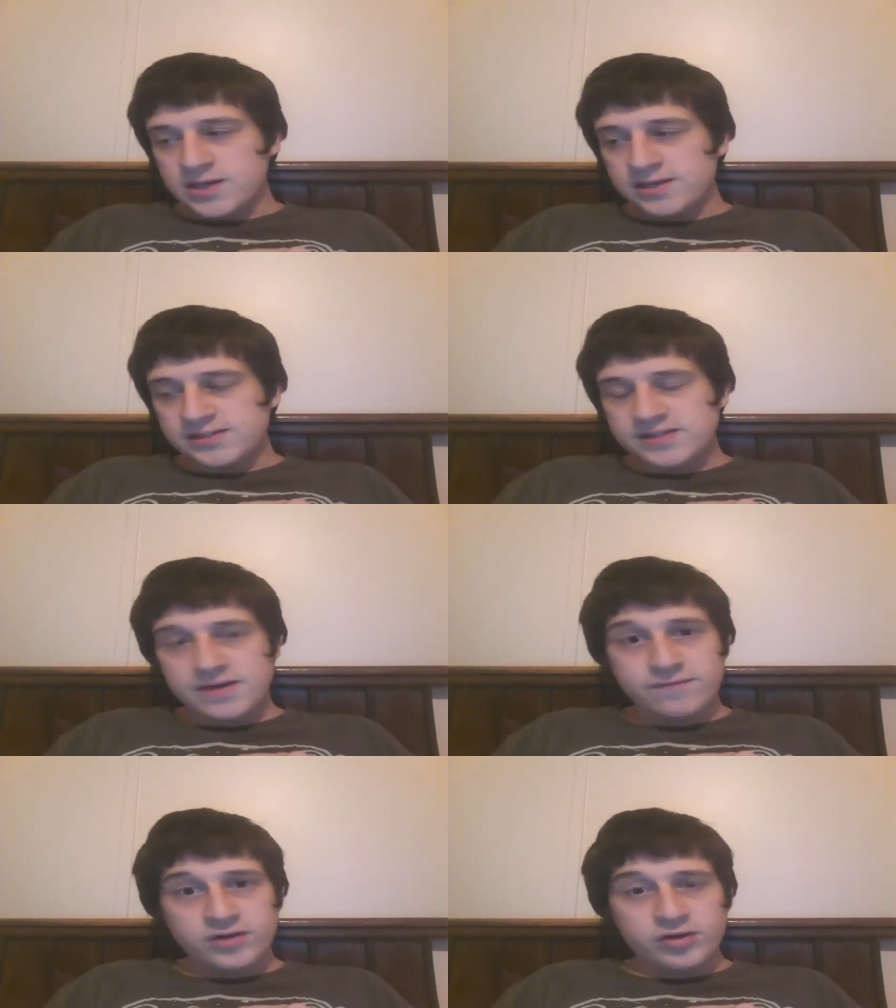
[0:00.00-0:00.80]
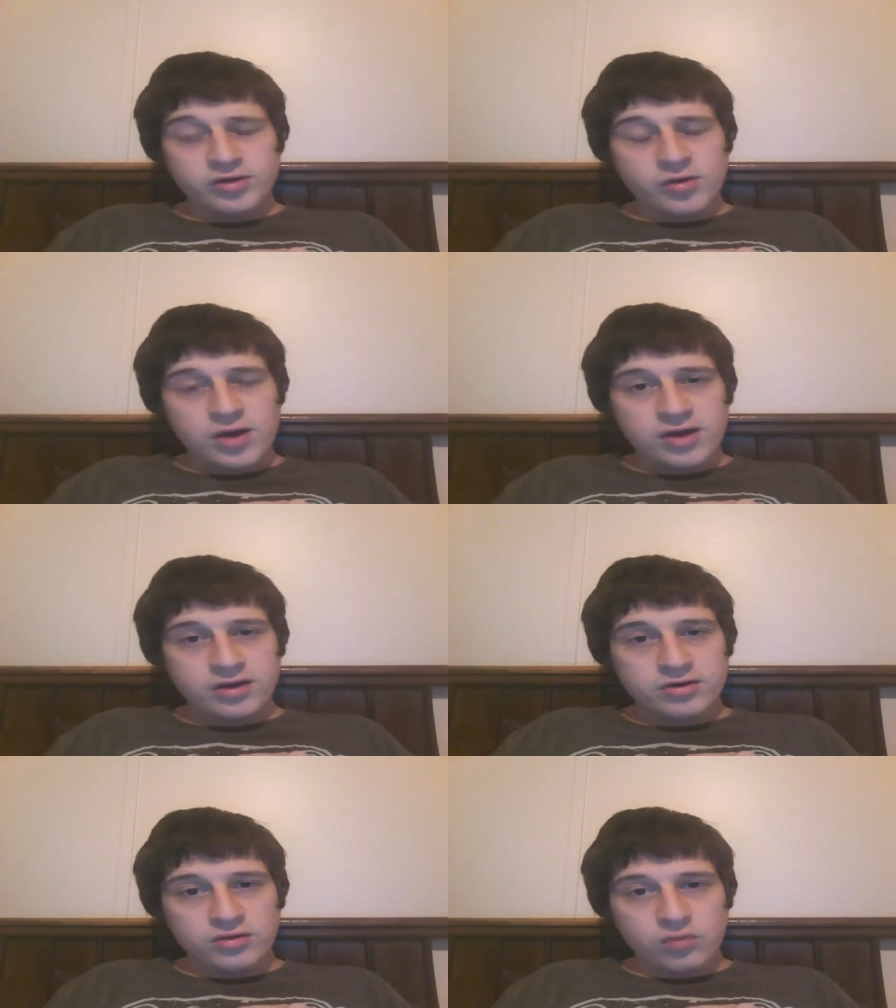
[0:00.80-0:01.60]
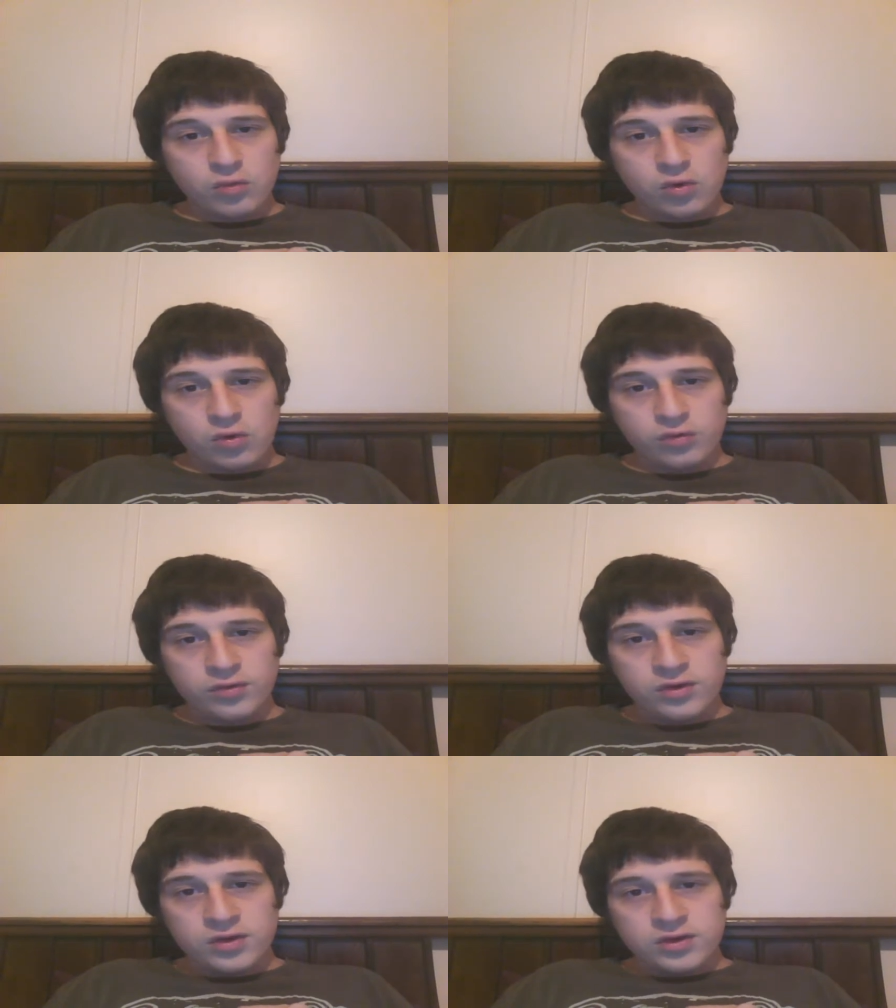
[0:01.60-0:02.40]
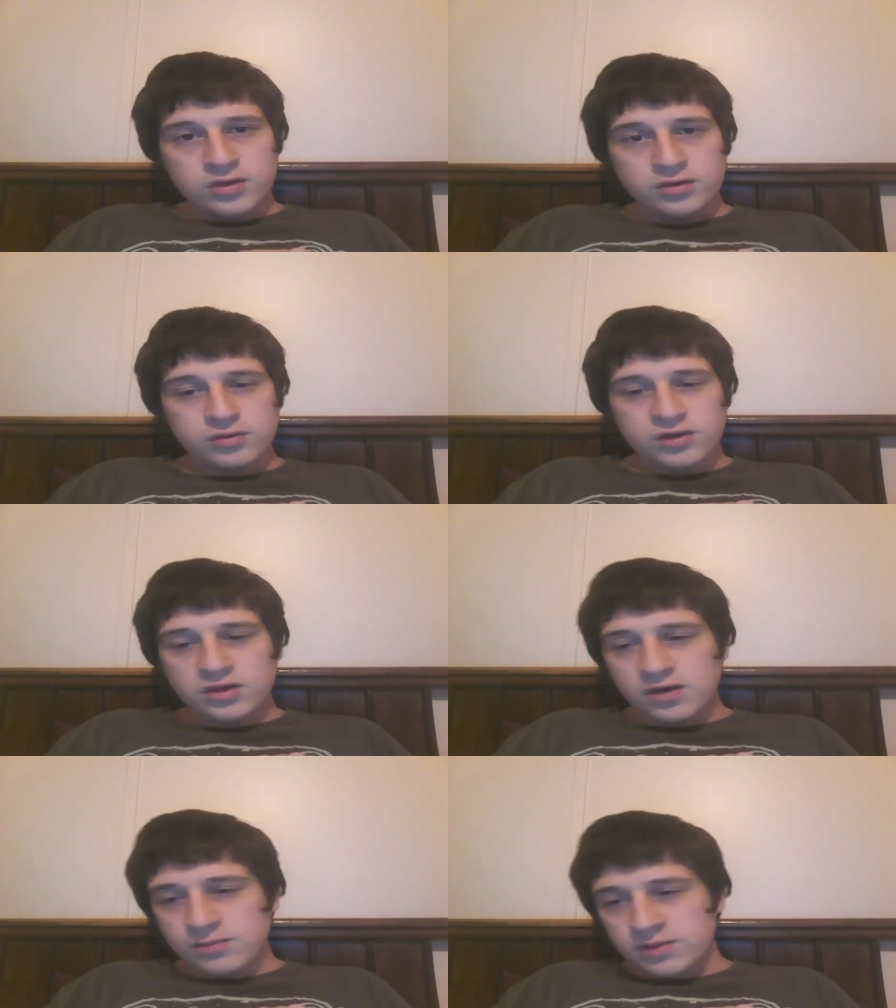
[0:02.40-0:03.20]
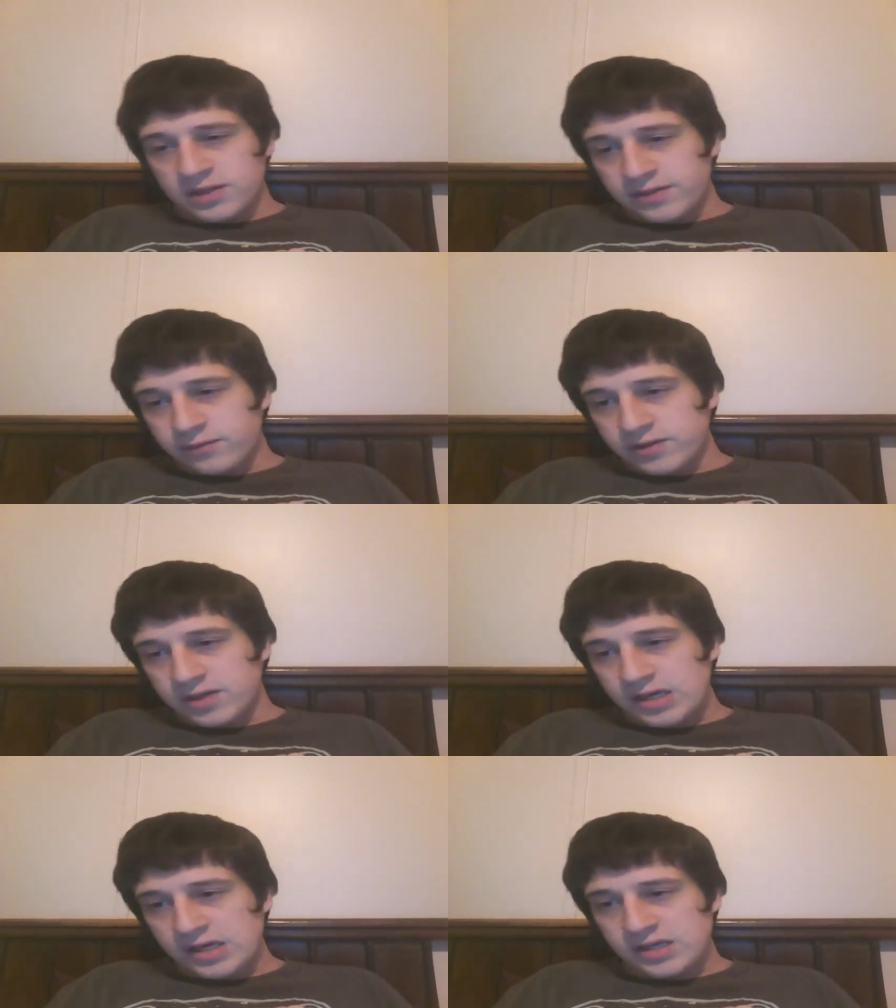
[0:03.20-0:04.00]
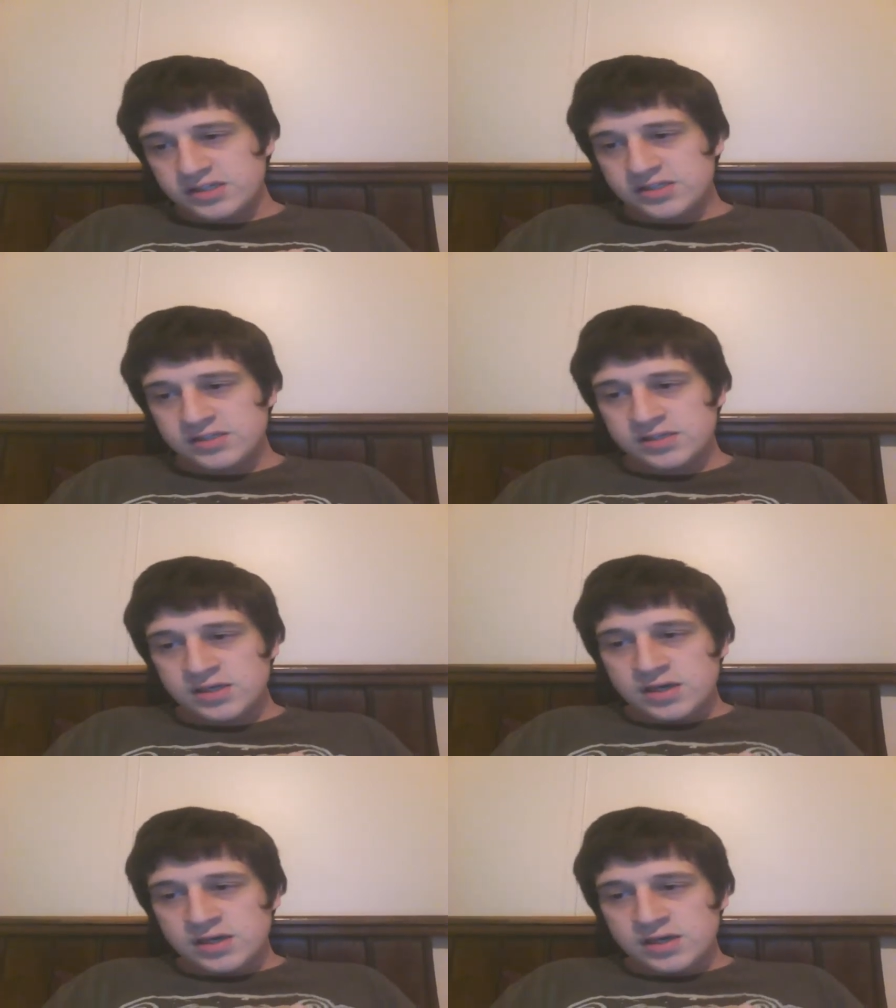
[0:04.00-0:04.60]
It's time for you to go out into the world. You can come and live with us.